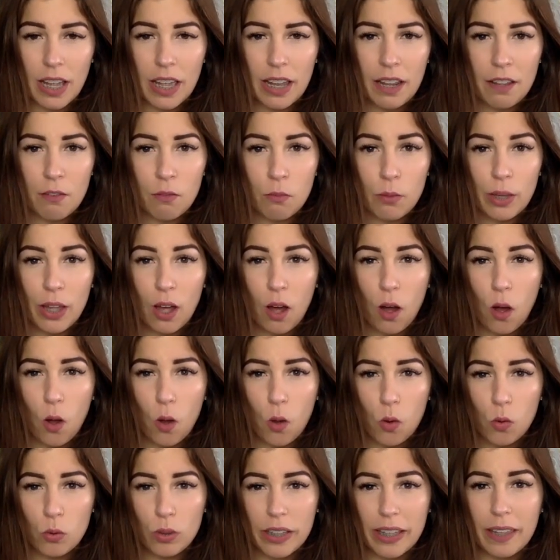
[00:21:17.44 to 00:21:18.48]
And if we
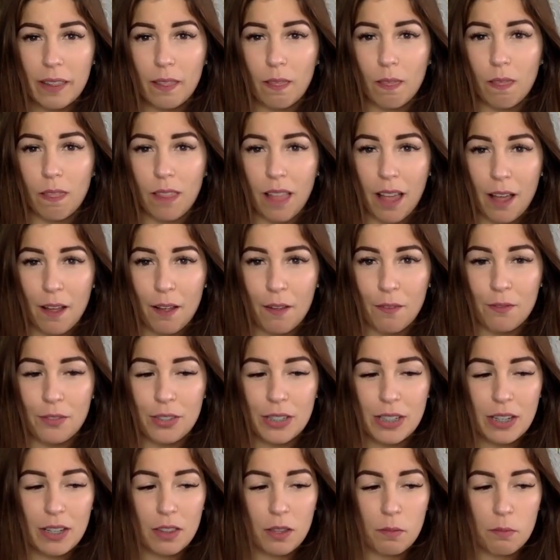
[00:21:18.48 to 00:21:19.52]
only
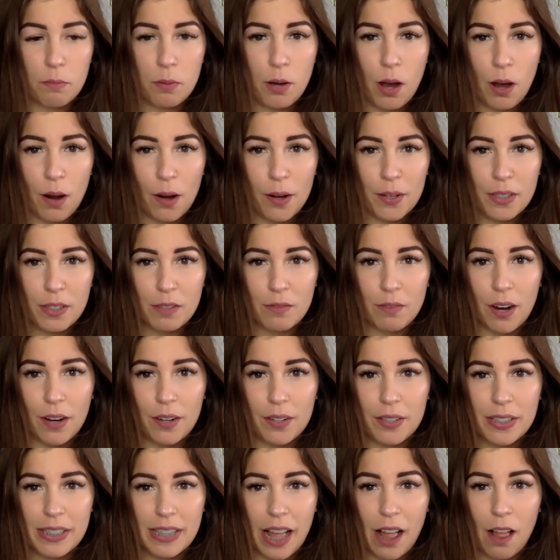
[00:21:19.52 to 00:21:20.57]
loved the parts of
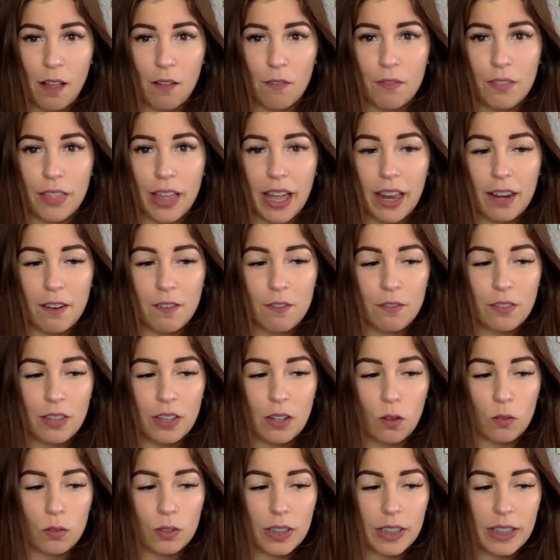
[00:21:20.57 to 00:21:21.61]
ourselves that
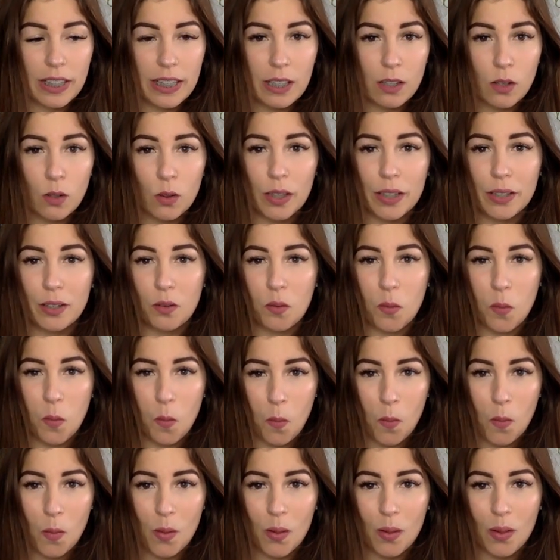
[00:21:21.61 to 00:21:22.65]
feel heal and
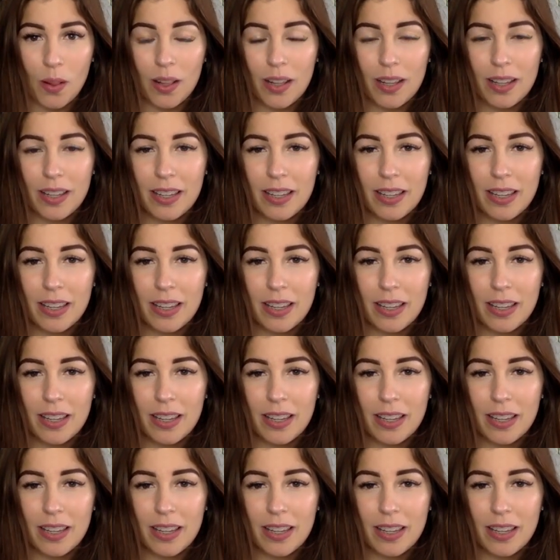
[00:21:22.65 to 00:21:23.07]
whole,